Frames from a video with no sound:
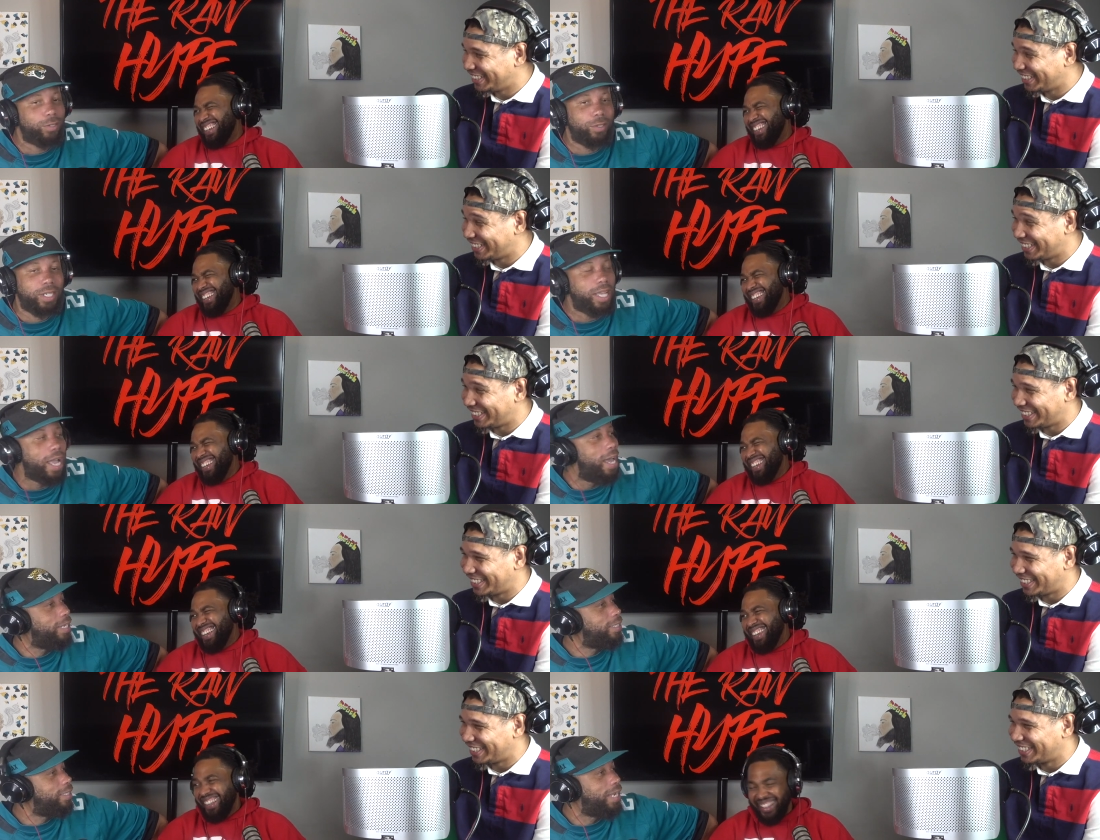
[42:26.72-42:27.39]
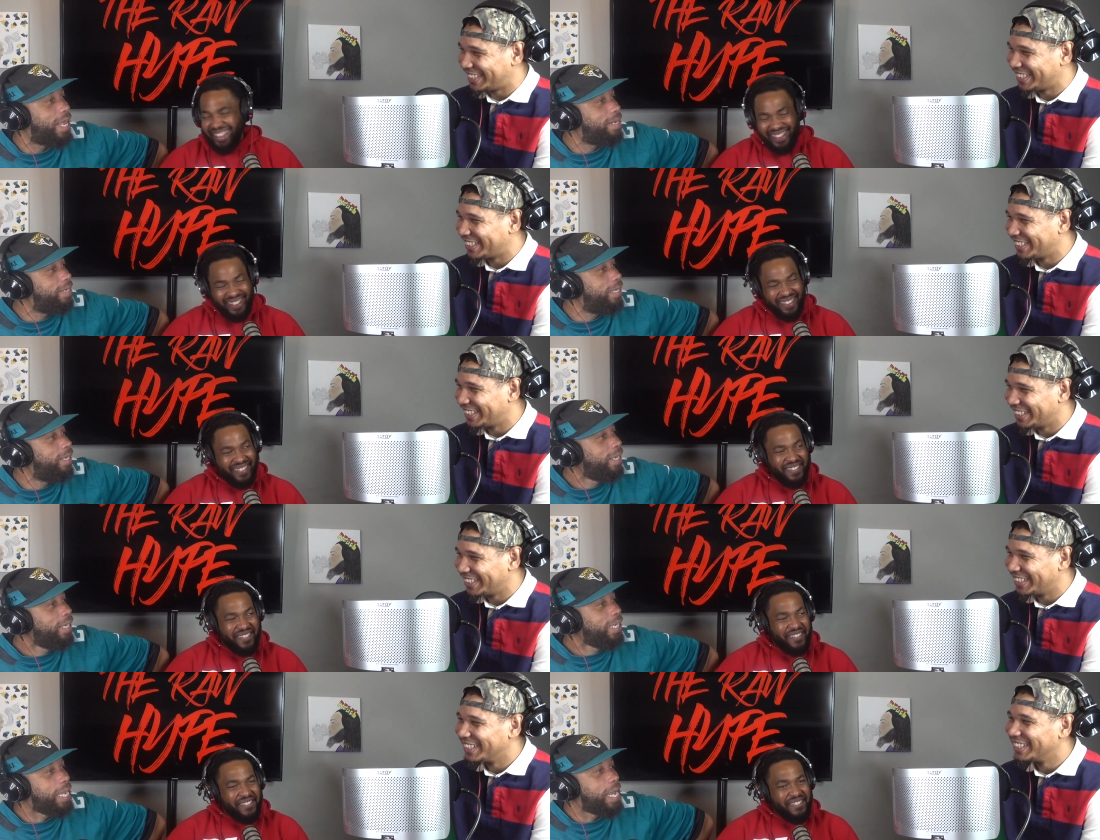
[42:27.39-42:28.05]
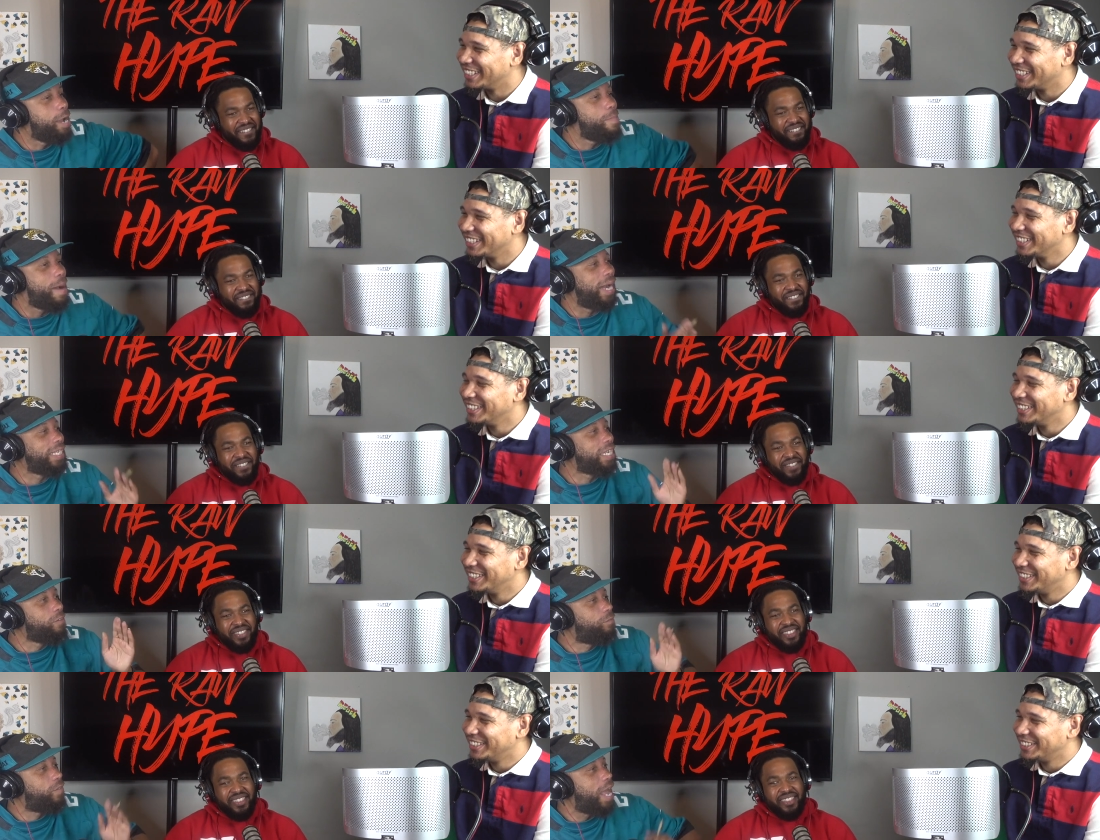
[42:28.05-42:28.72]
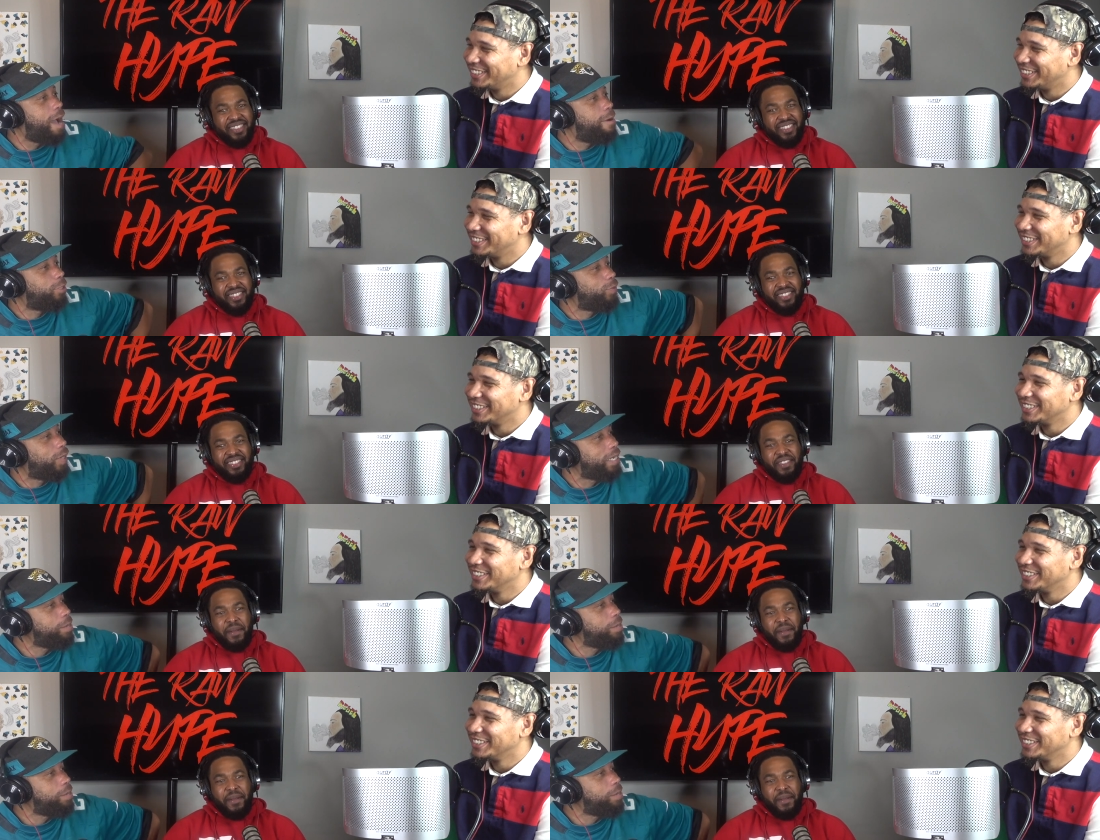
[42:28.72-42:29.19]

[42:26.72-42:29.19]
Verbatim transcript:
Speaker 1: through to college. Like, that. Everybody getting flowers right